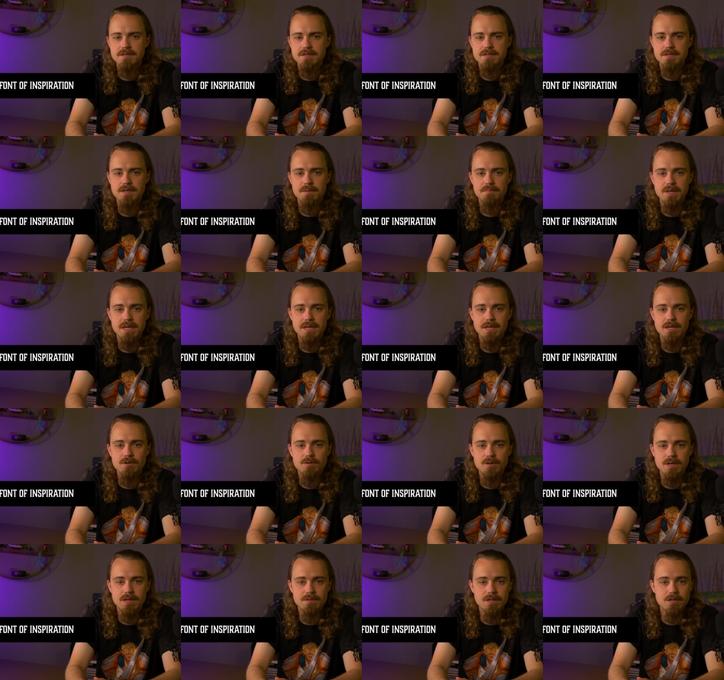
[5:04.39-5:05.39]
to something
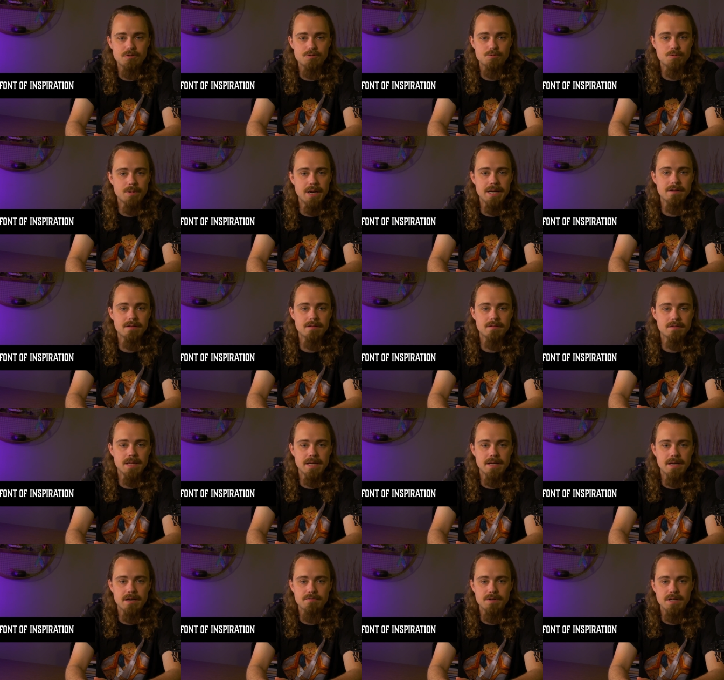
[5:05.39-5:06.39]
you can use
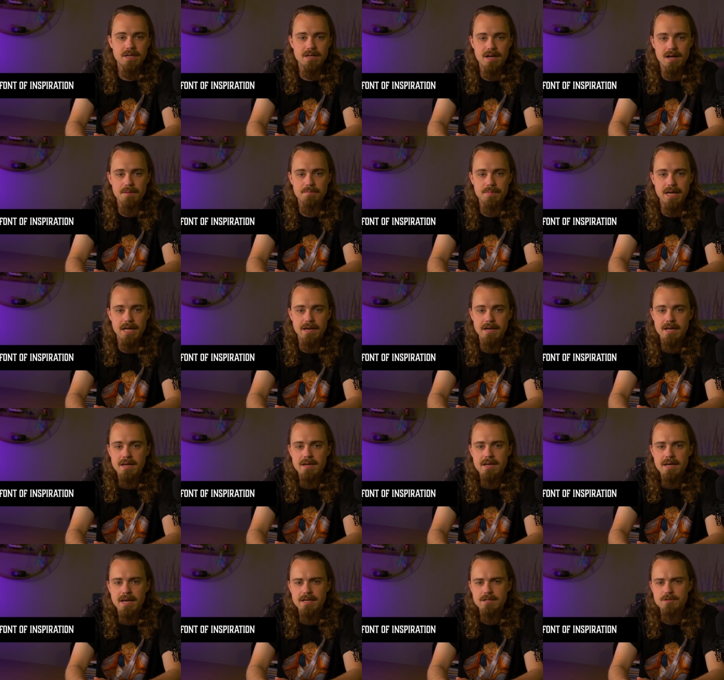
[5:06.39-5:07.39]
regularly every combat,
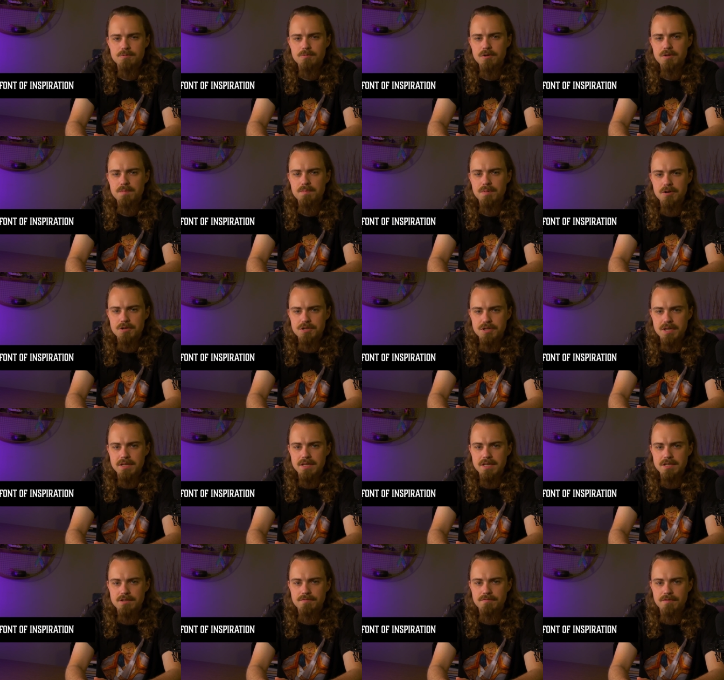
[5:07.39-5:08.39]
and it's worth pushing
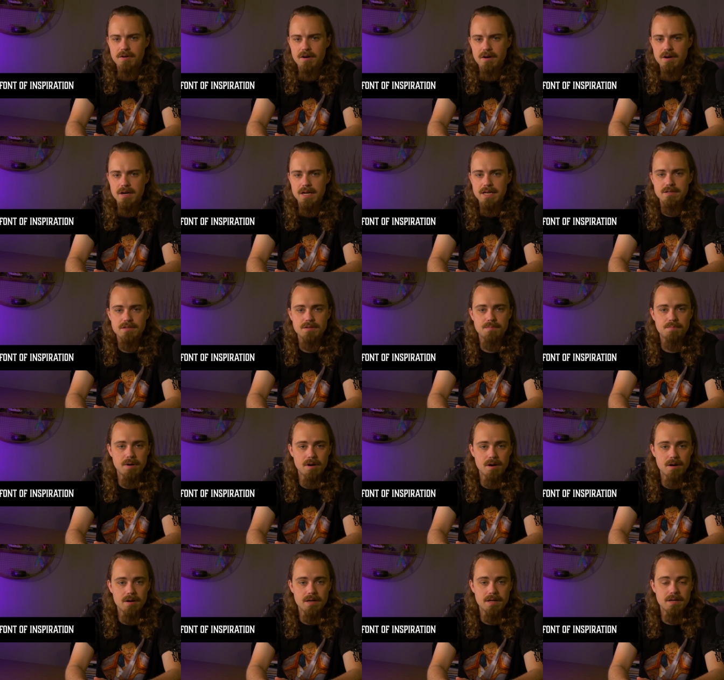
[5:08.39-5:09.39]
this far into
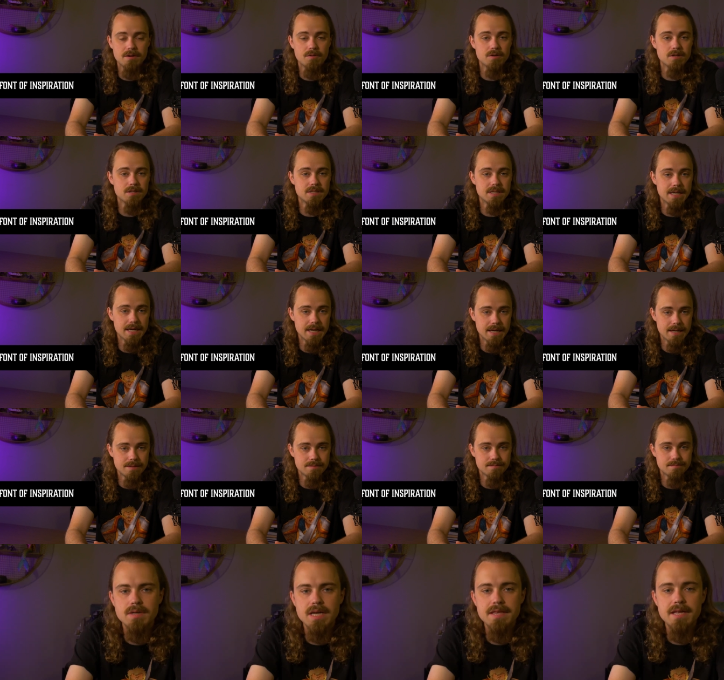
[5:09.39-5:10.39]
bard in order to get.
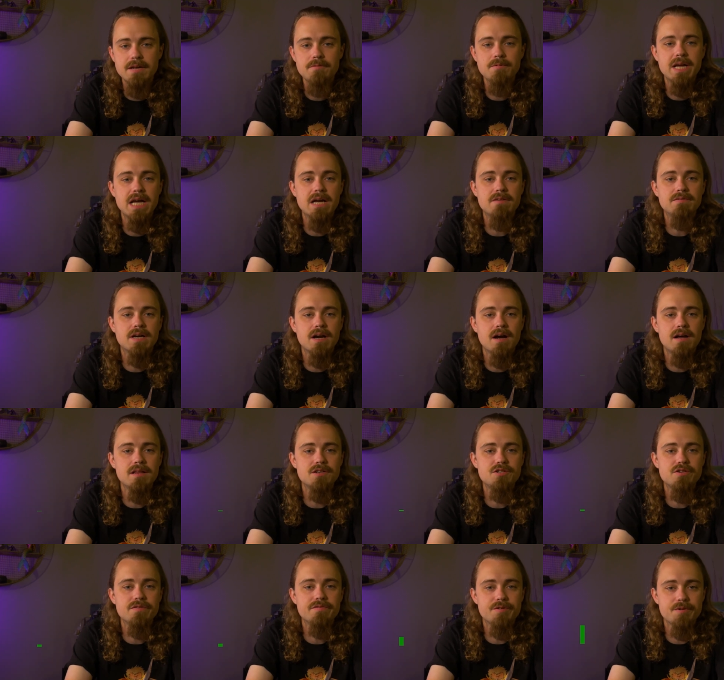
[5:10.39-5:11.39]
And then we have
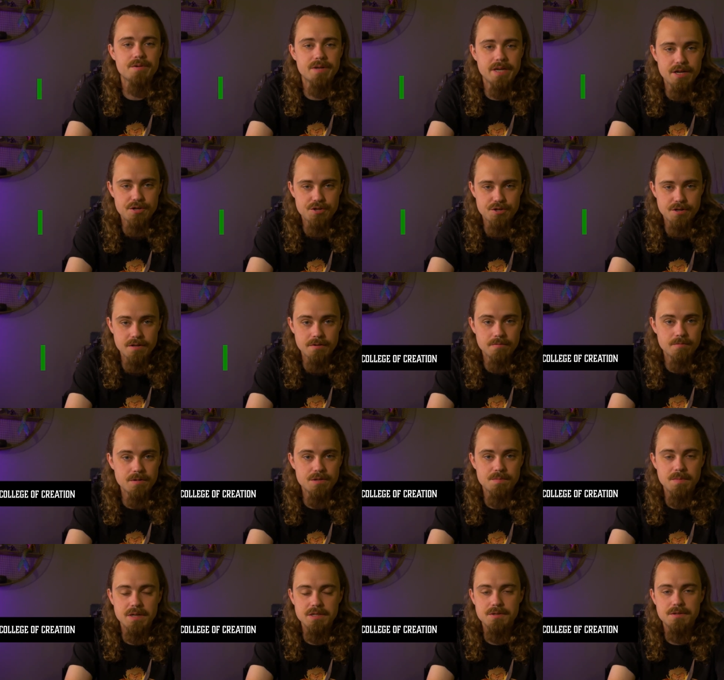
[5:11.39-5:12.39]
College of Creation,
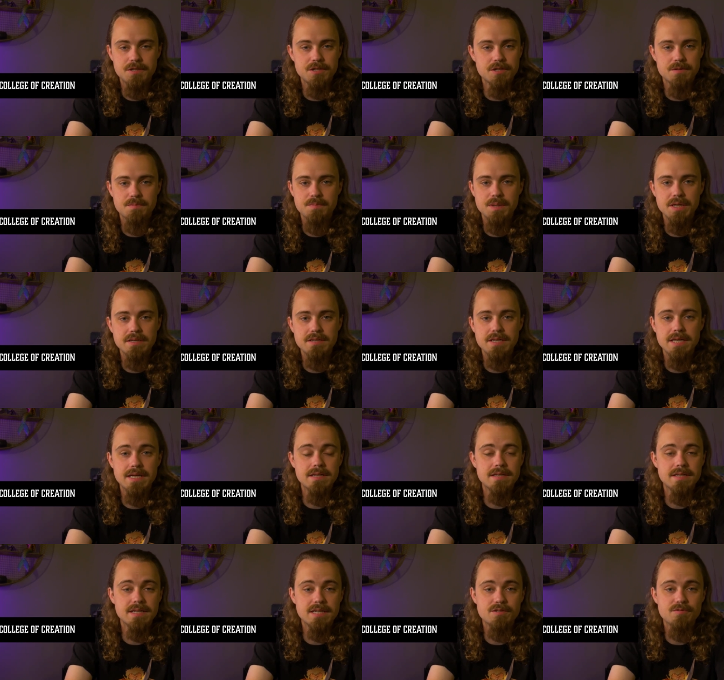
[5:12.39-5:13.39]
which must just be
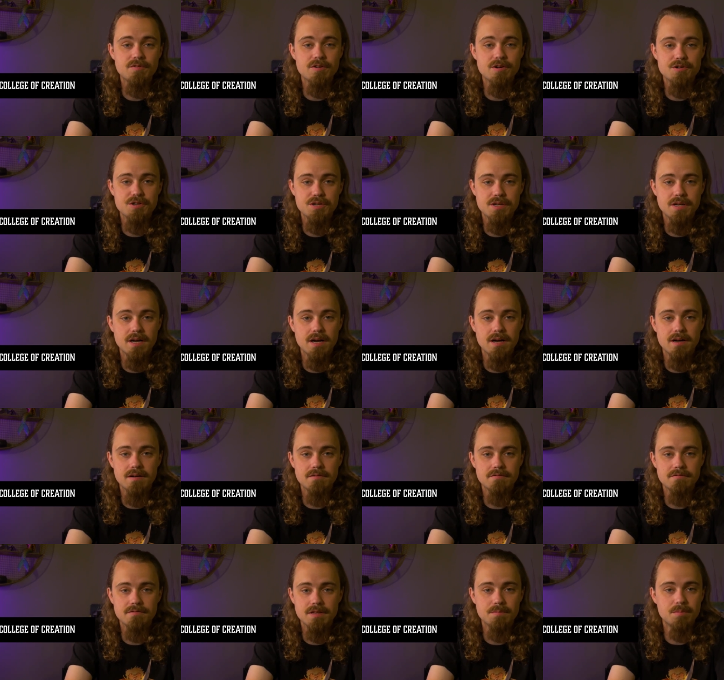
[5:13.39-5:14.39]
D&D's version
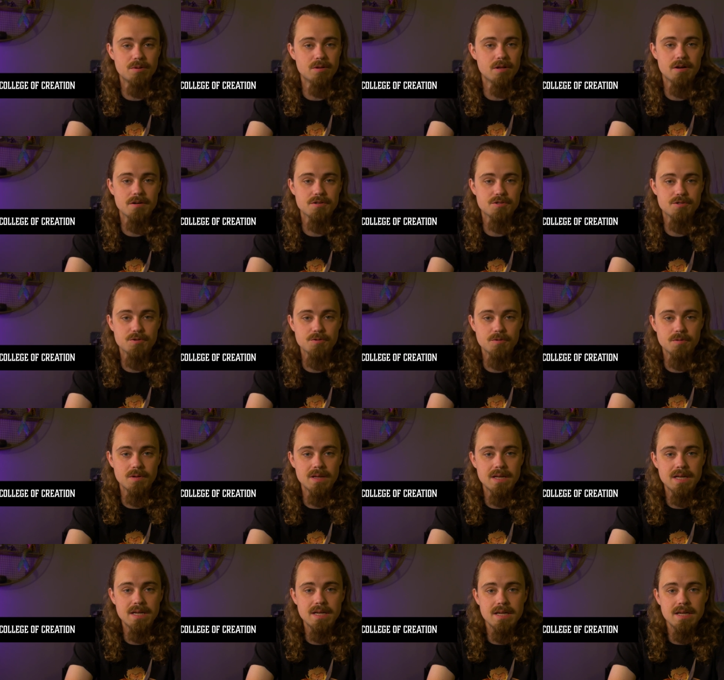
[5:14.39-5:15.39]
of liberal arts school.